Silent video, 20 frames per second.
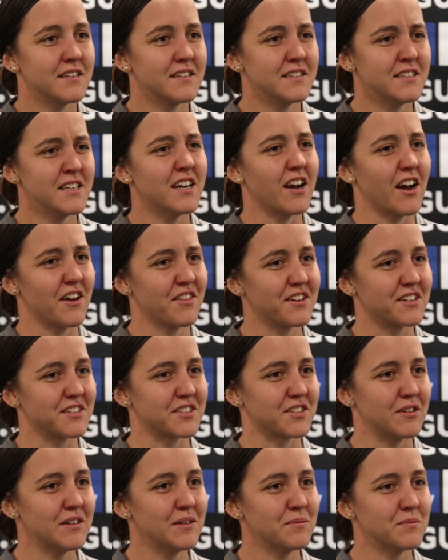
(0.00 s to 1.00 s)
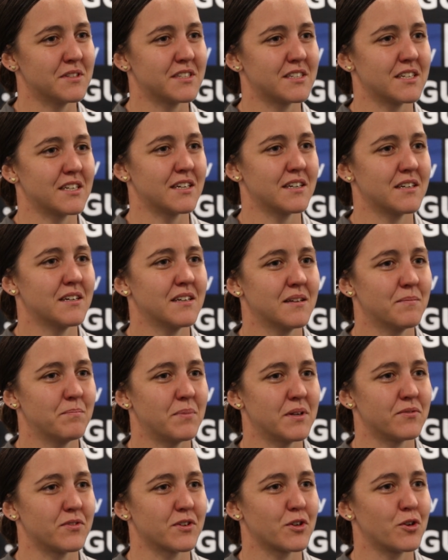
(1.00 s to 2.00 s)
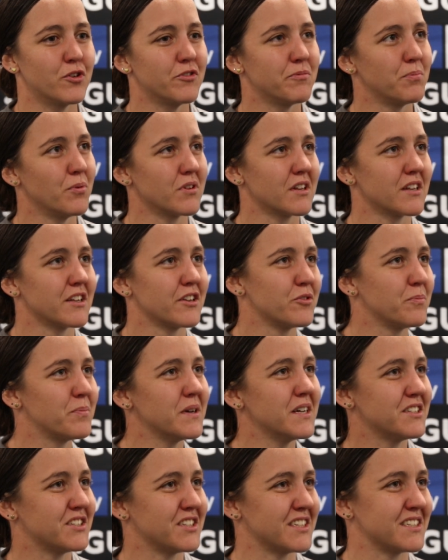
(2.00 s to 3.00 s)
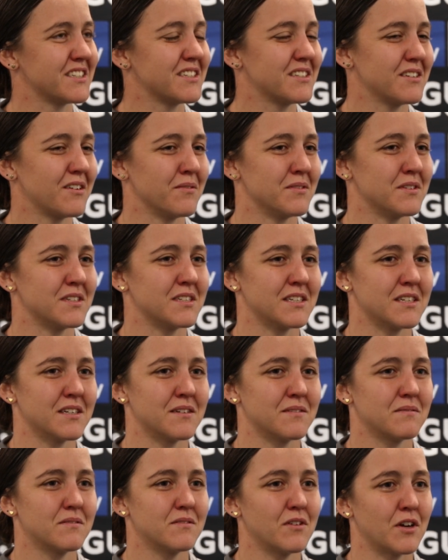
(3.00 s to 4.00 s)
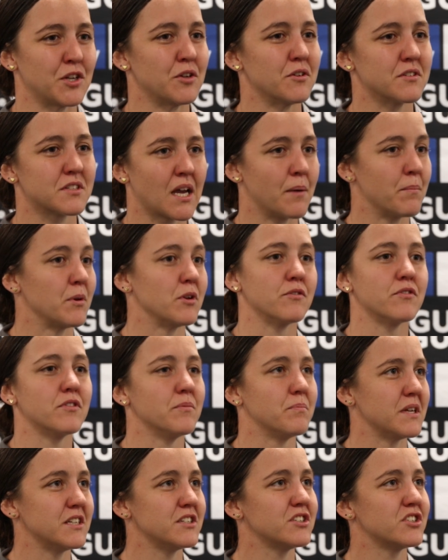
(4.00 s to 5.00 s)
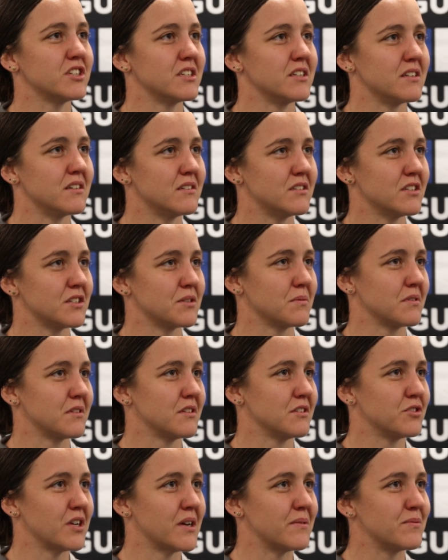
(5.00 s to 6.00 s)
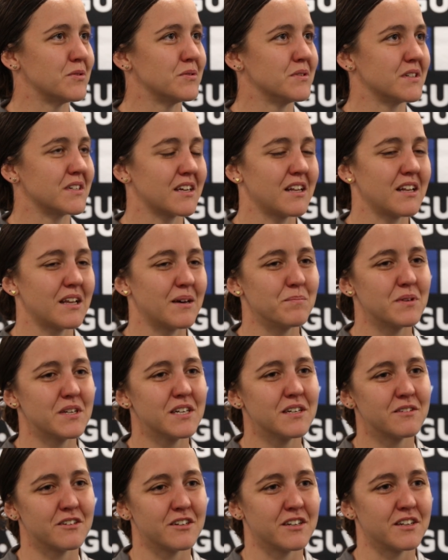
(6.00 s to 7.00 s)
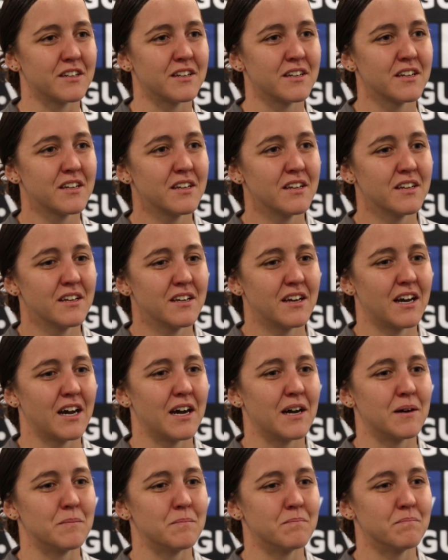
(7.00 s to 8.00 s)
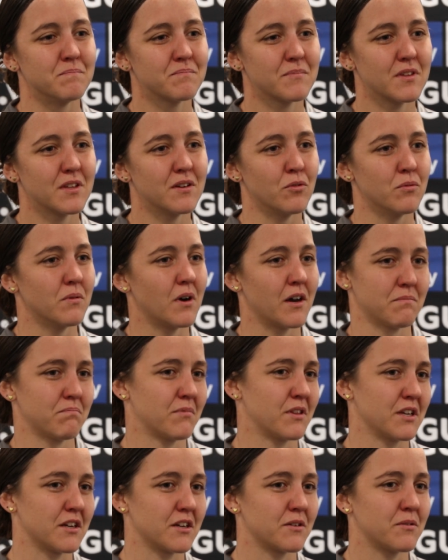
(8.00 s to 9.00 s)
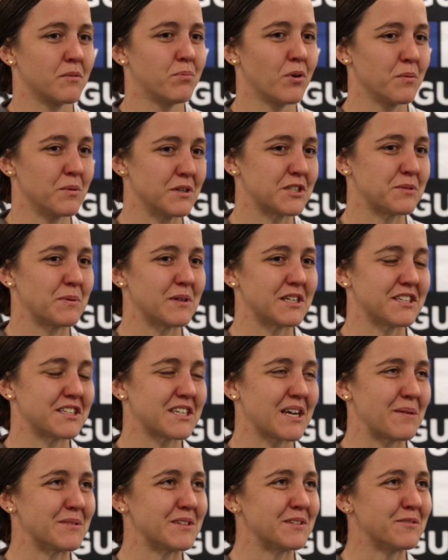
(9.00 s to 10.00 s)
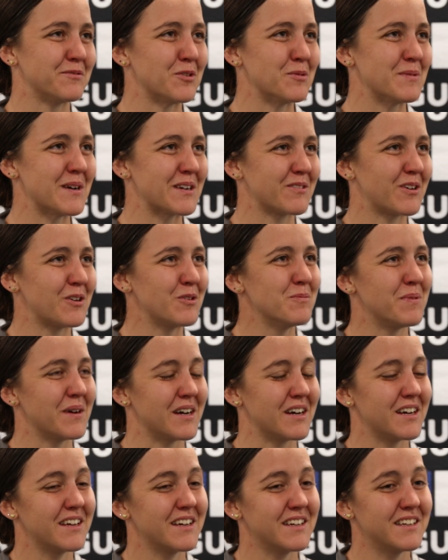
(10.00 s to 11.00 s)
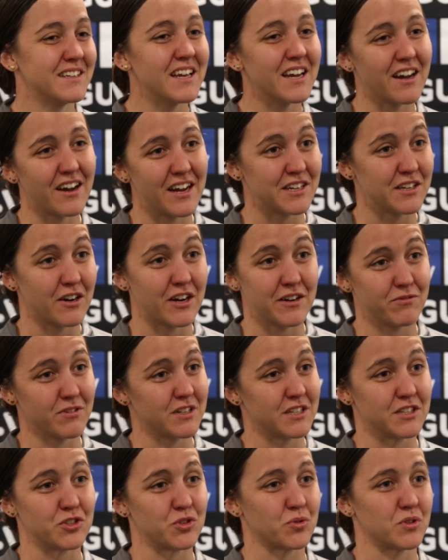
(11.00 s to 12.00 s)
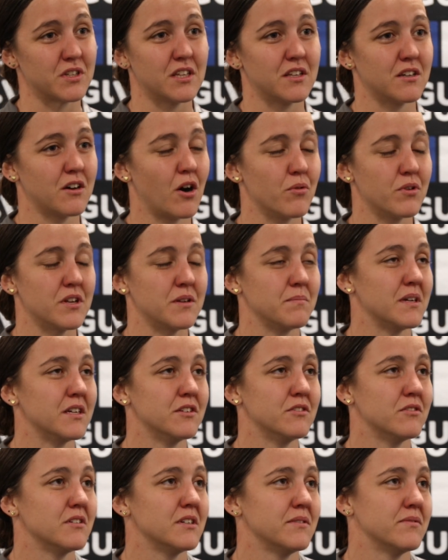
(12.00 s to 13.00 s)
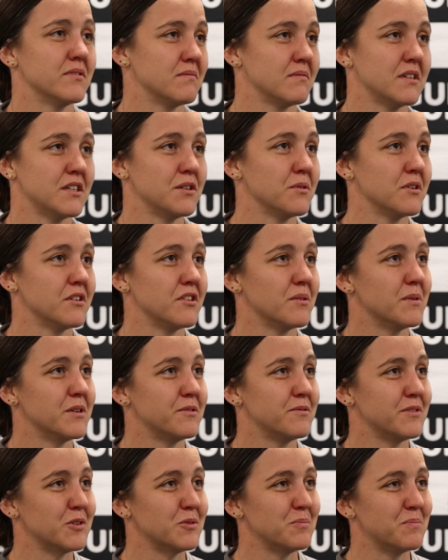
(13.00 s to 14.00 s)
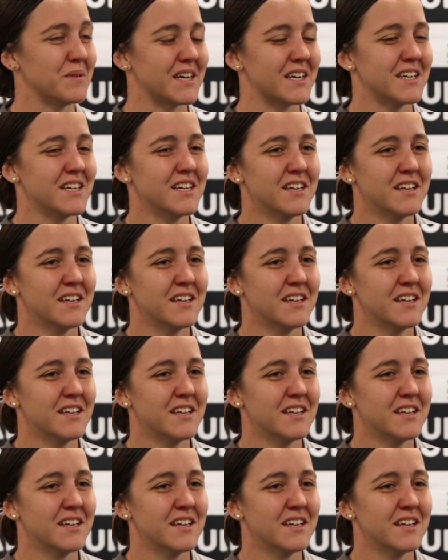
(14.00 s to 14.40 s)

Yeah, I think so. It was a bit of a curveball a little bit. Just obviously I knew I was coming off the bench, and just with the travel in Colombia, and I think I probably expected to come in fullback role. But yeah, I really enjoy the holding mid or even anywhere in the midfield. But